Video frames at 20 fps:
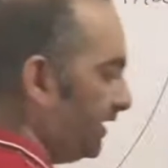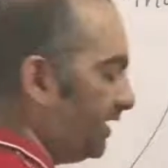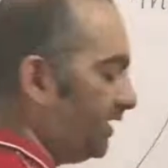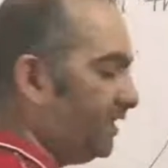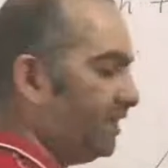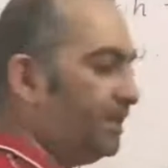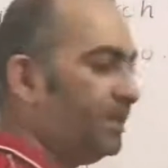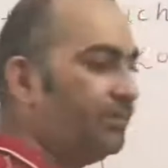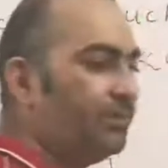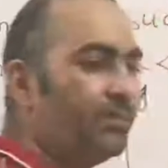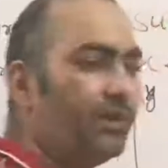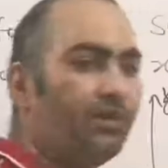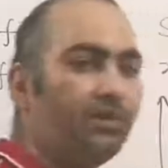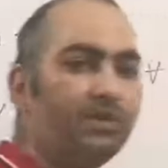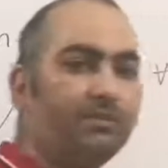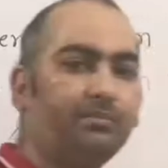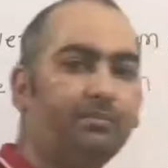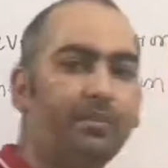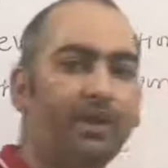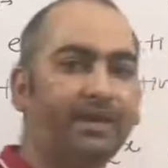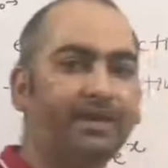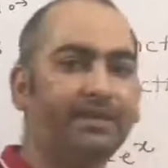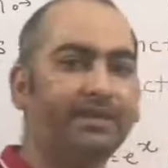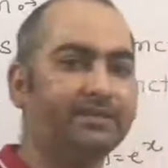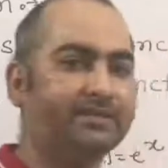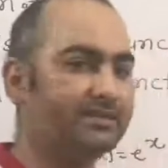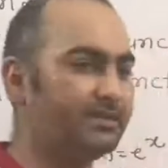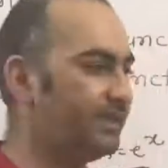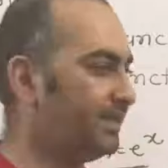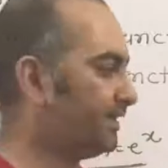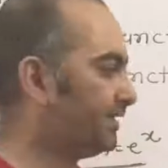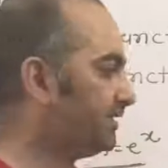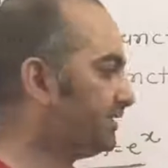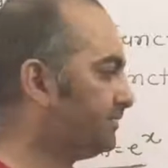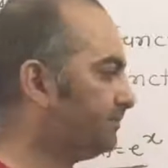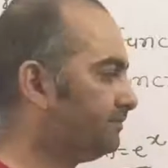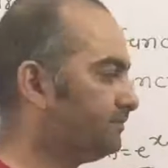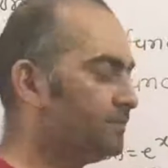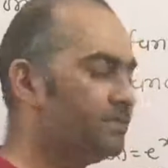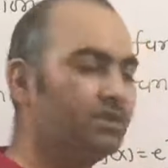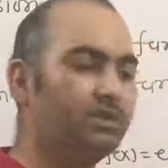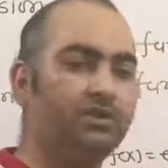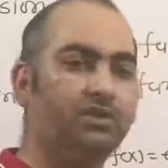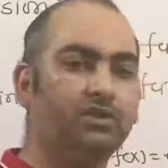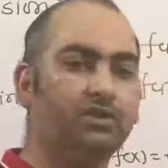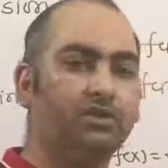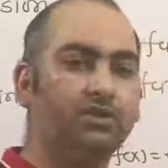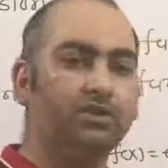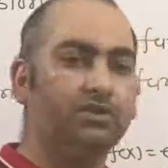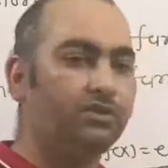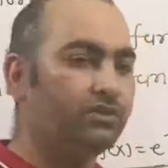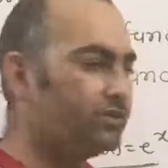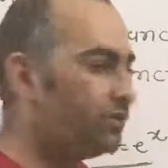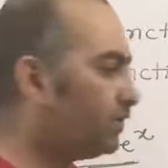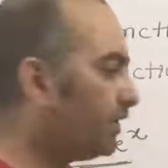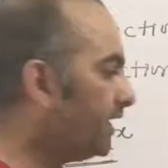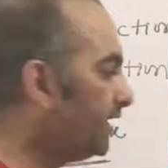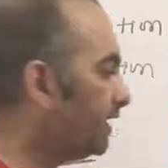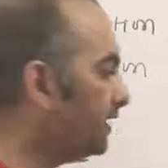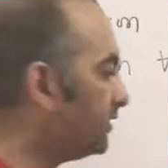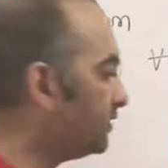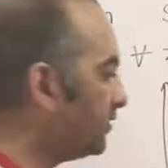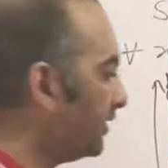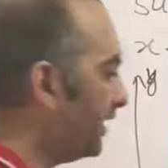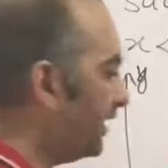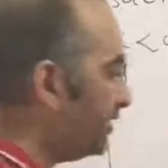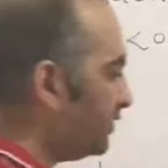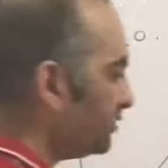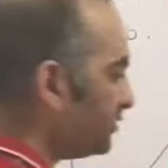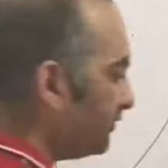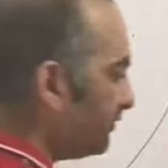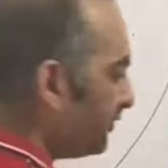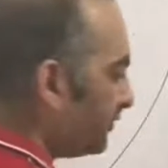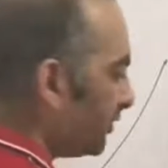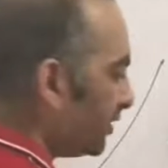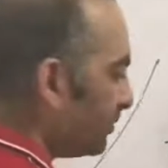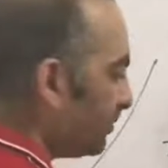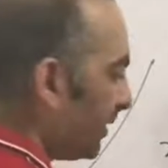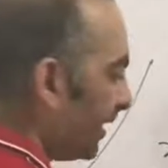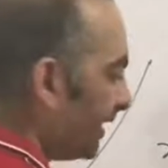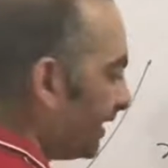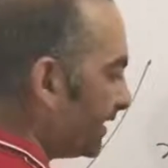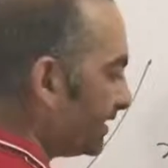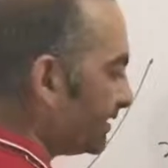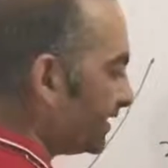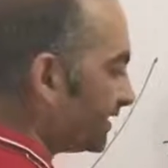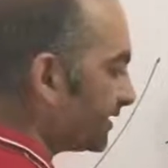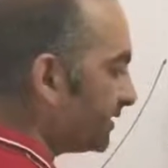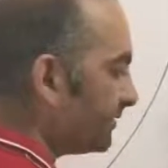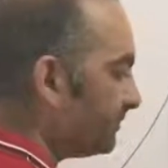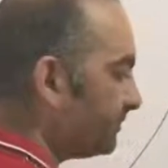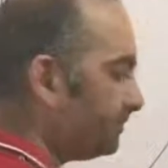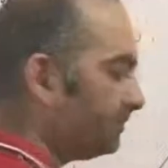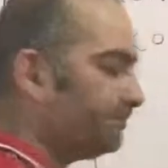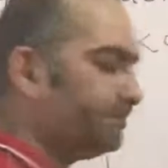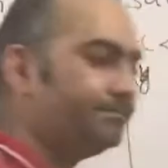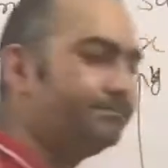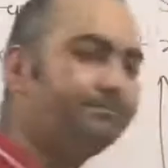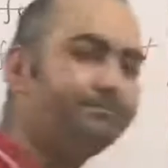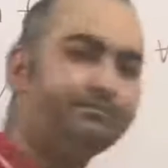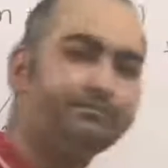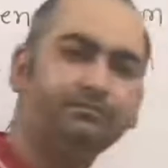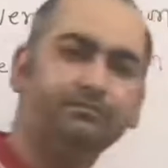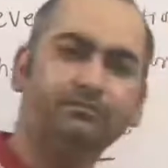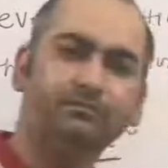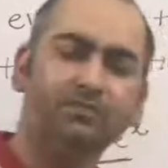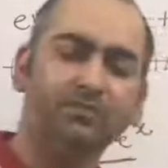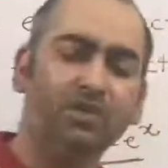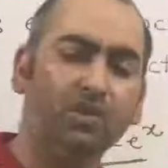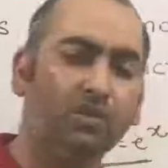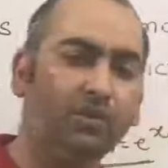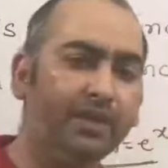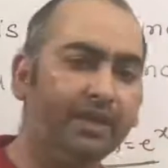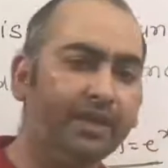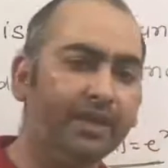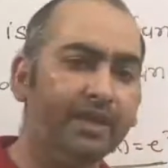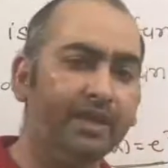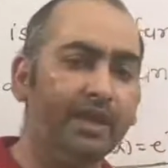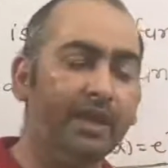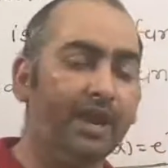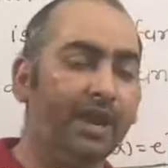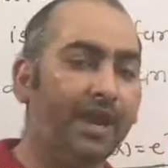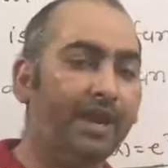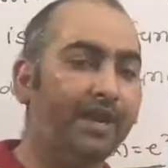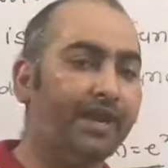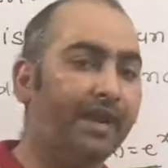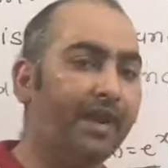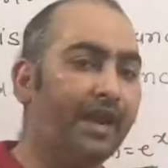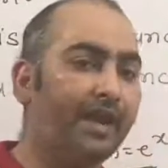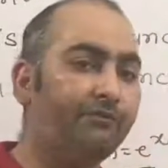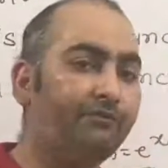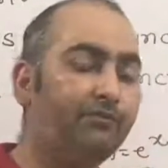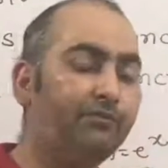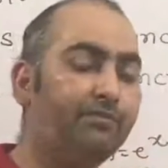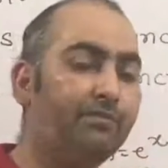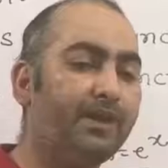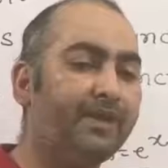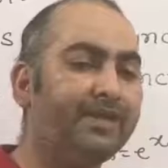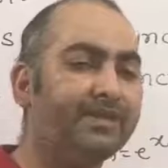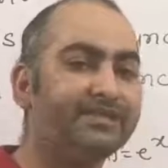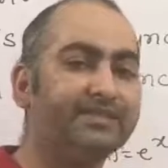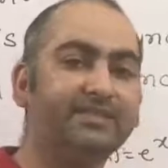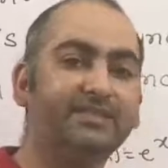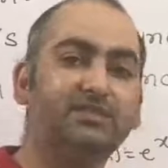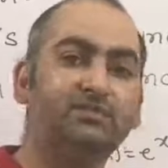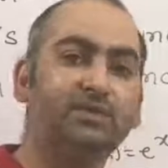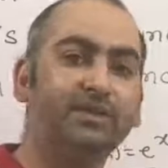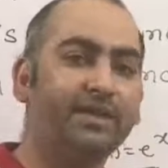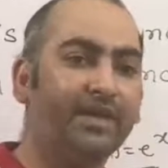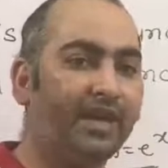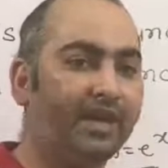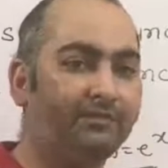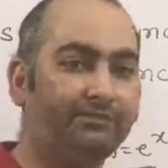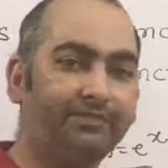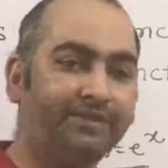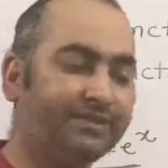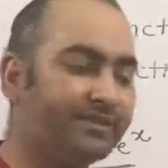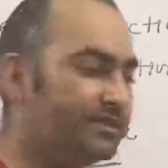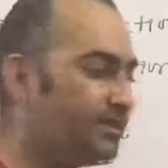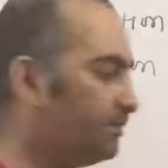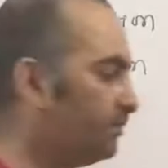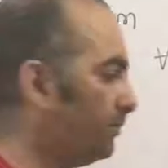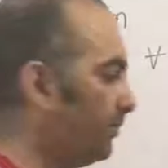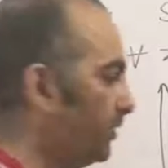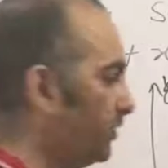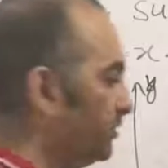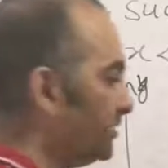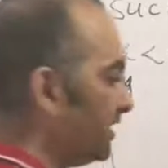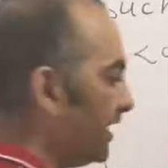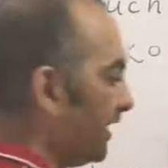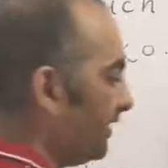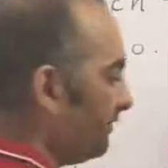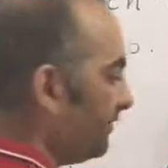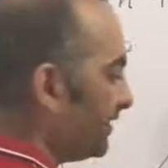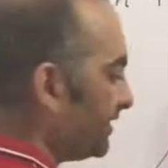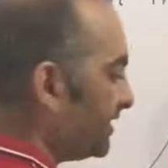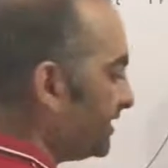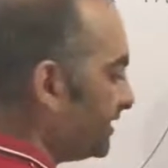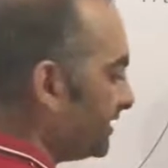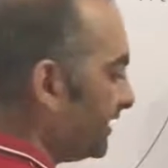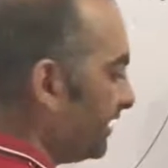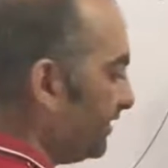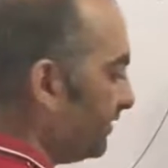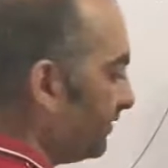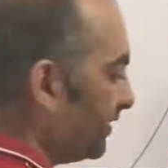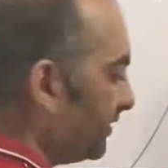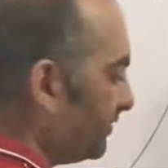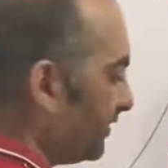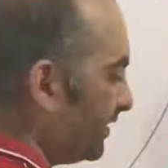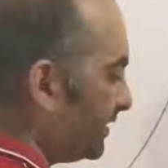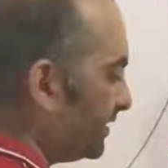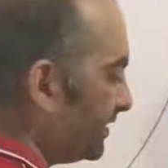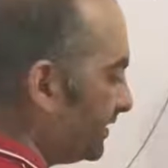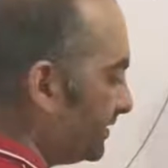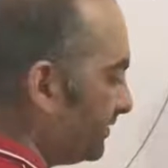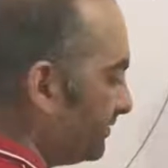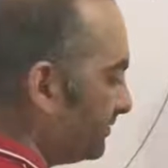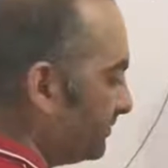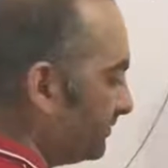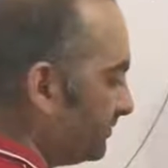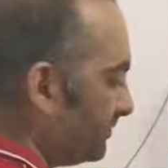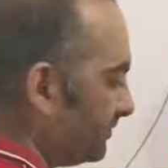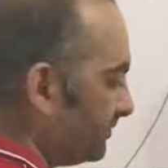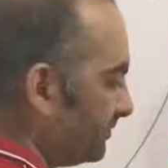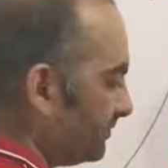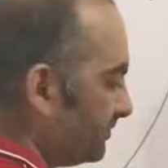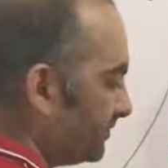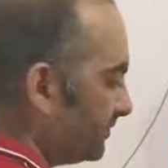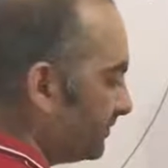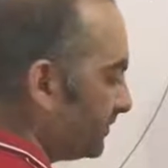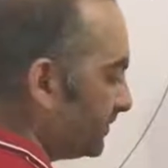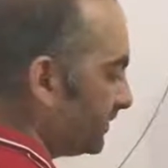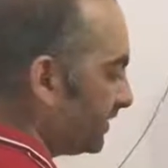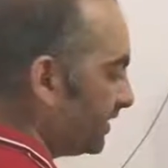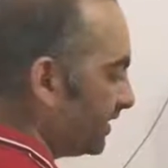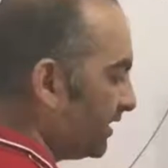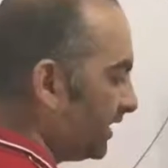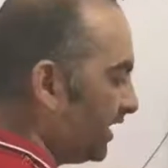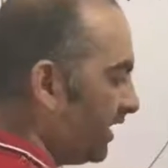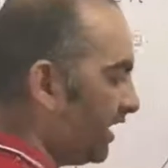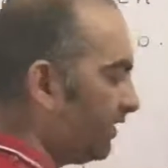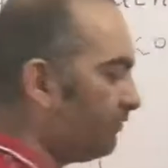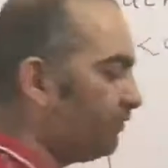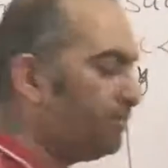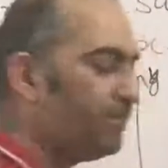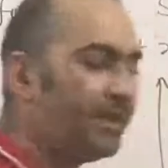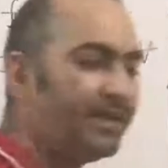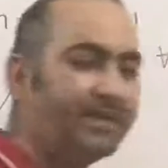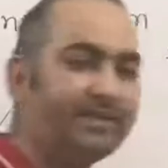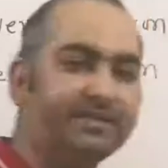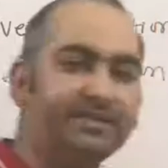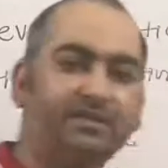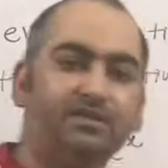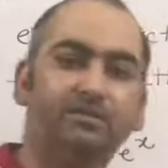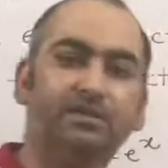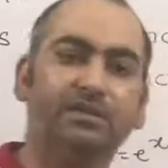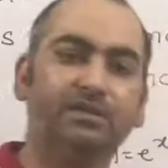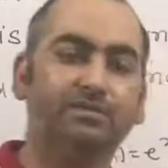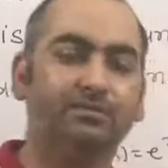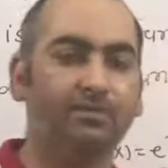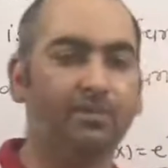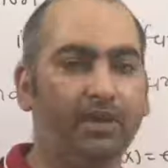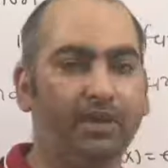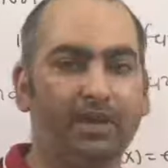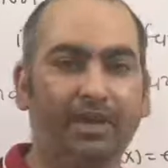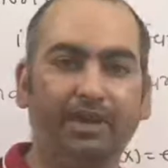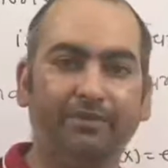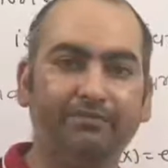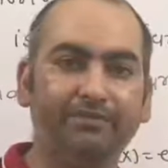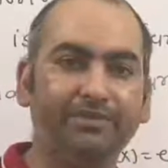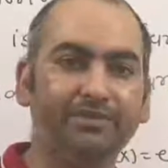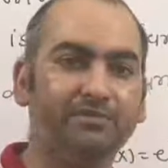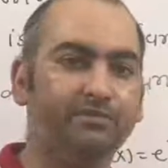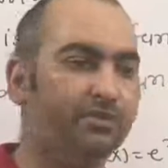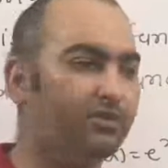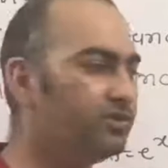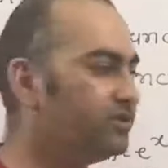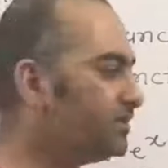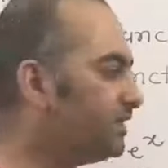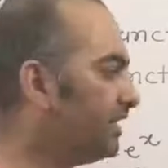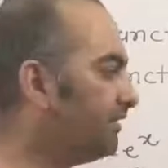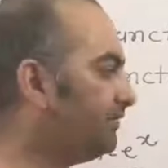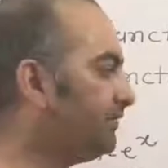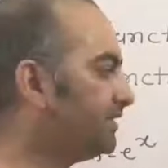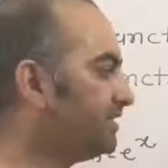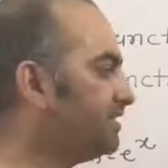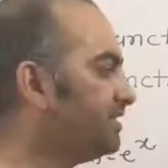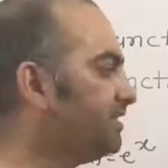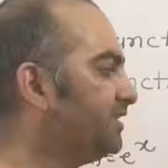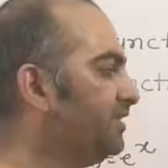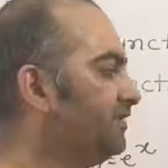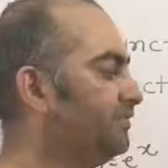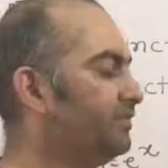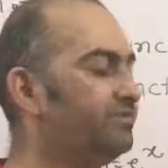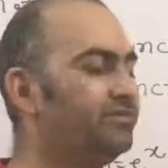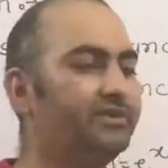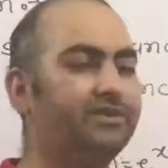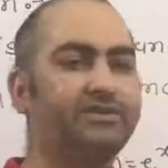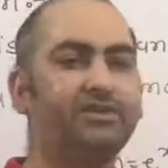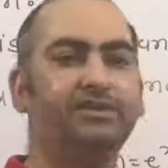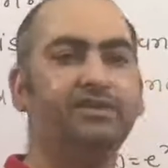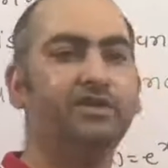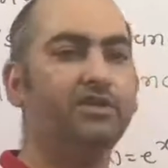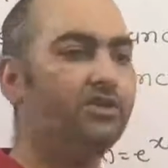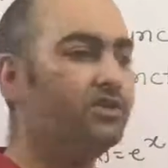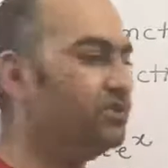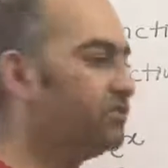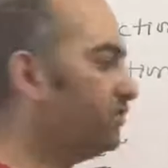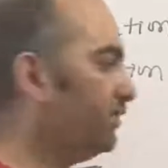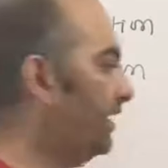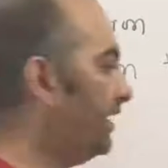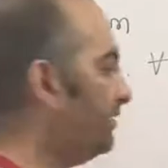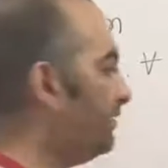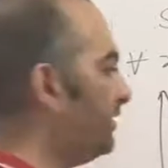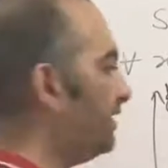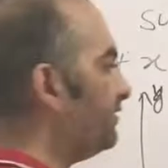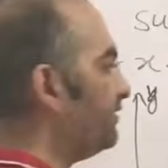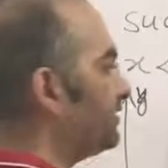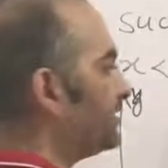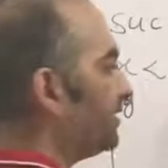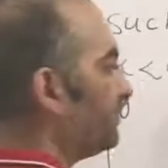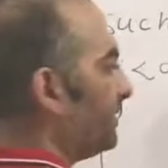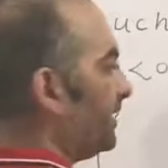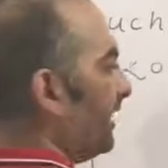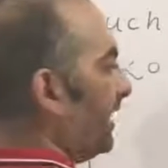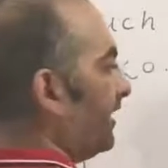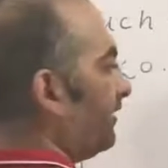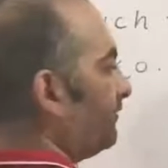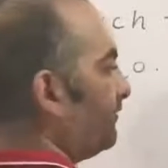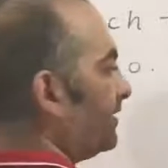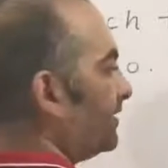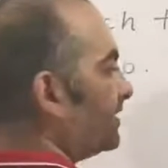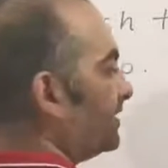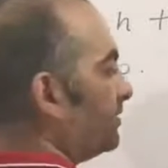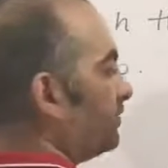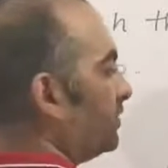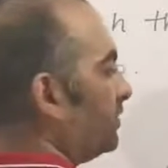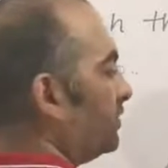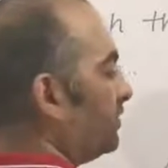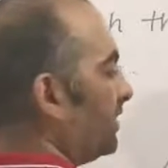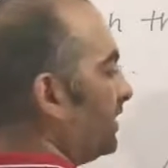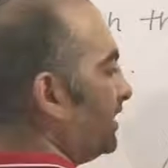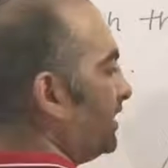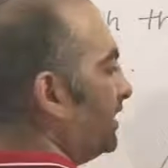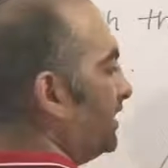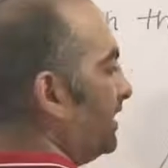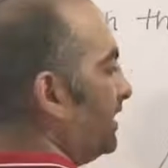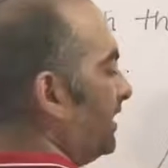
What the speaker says: E power minus x. So okay, so here also if you put minus x, okay, and f of minus x is what? Fx, because fx is even function. F of minus x is what? Fx, because fx is even function. So here what is coming? Fx equal to what?